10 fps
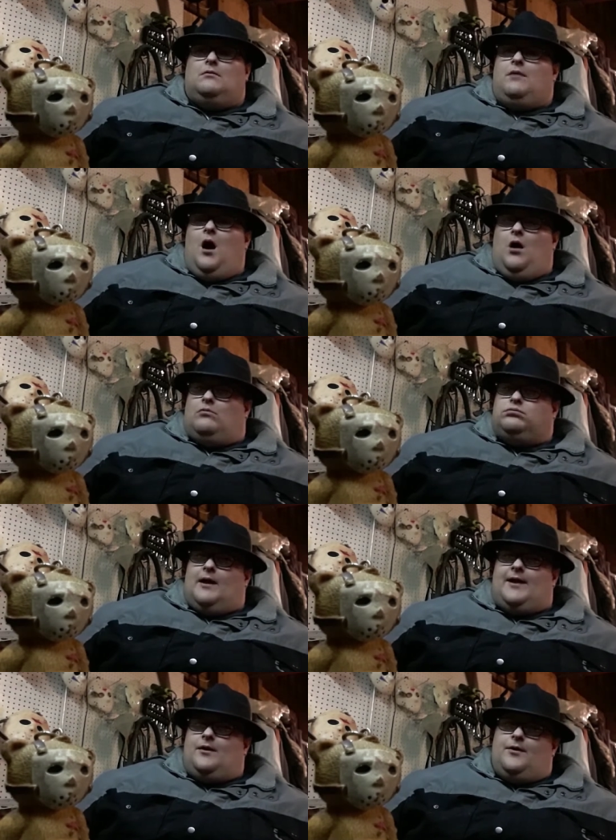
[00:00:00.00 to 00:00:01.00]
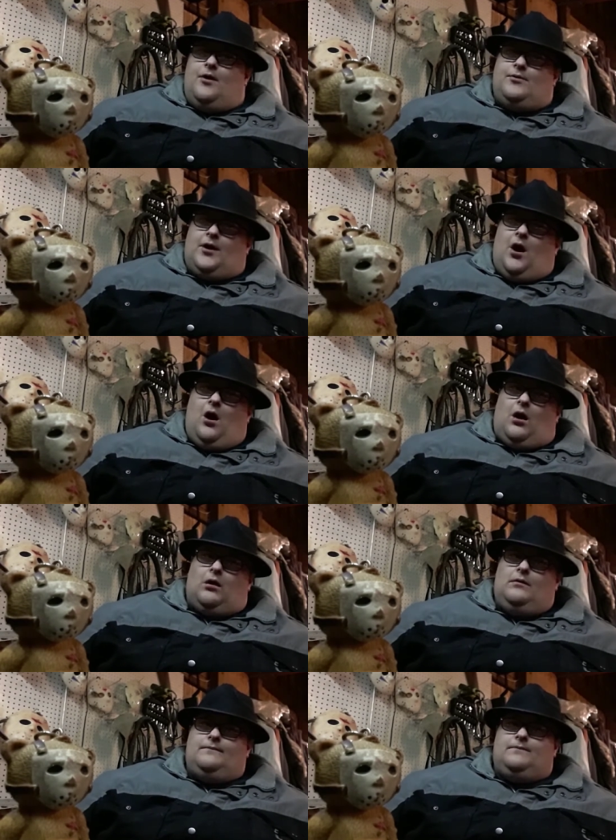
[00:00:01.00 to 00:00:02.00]
No, I don't own a
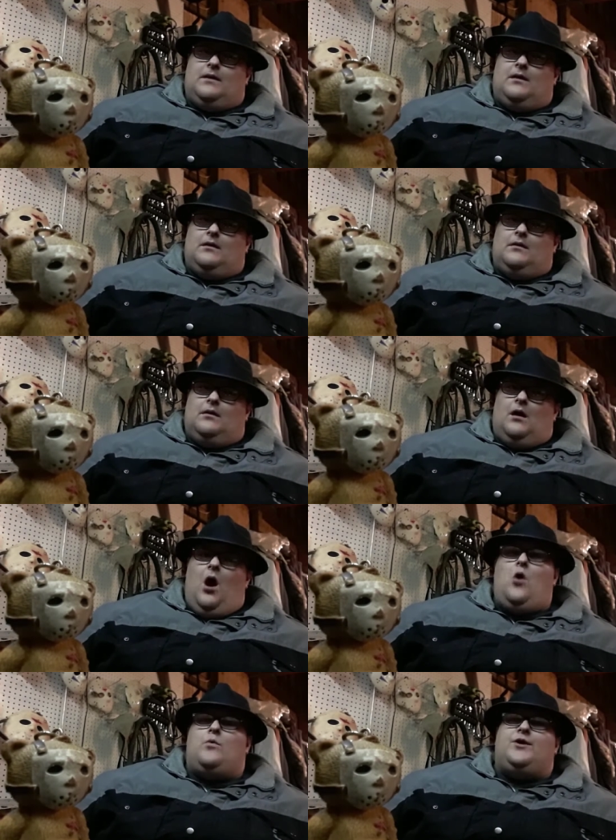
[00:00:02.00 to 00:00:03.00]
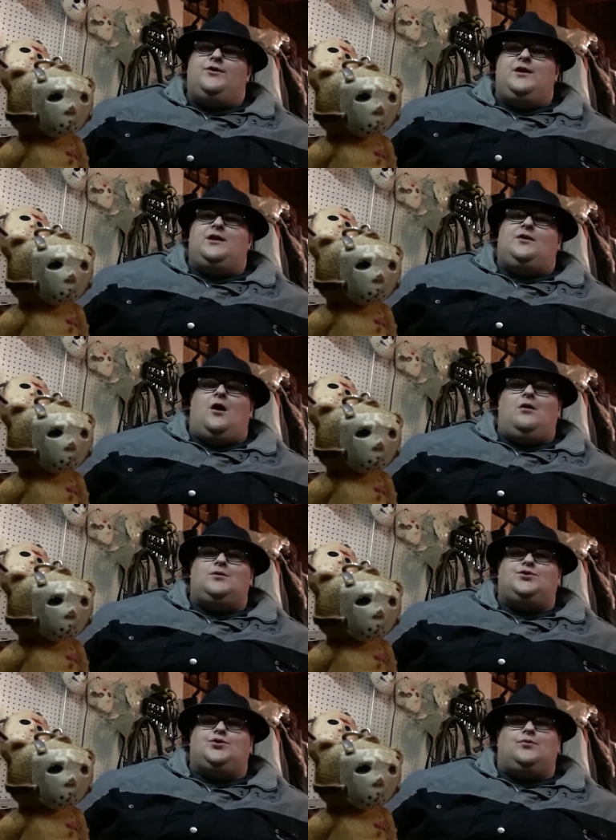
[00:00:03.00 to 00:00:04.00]
car. Oh, well, you need car
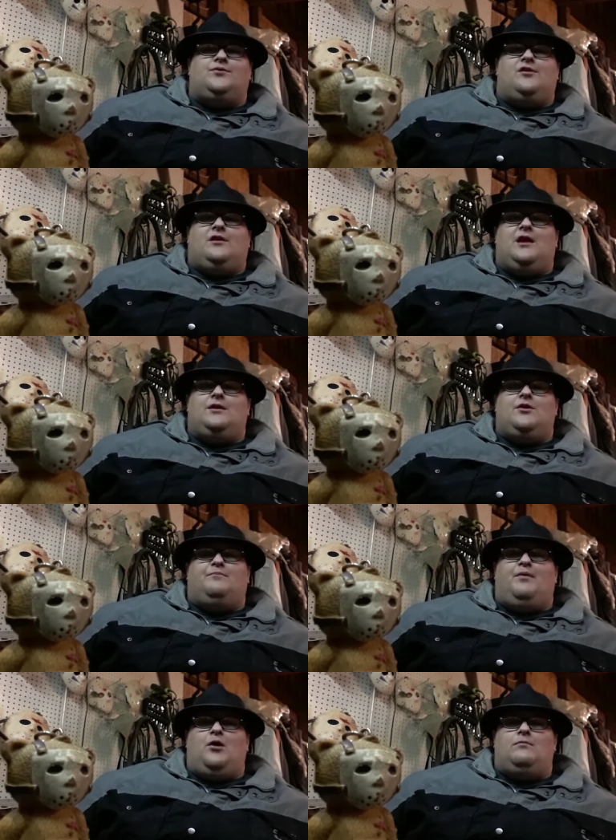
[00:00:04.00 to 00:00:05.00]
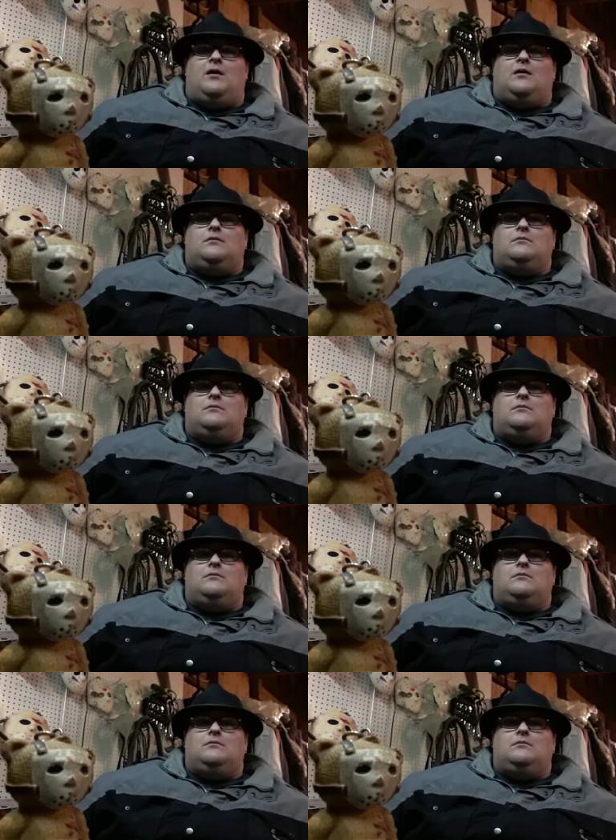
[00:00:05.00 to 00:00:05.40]
insurance to get your permit.